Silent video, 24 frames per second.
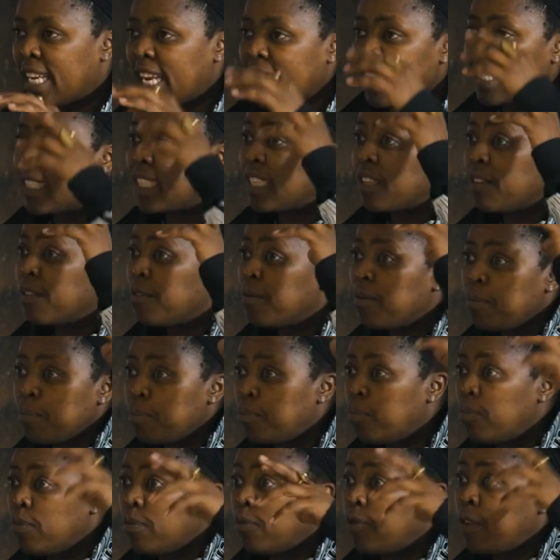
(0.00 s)
I see
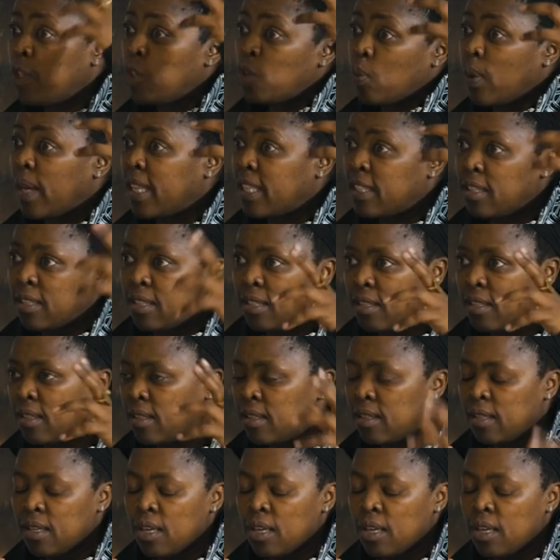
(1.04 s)
visuals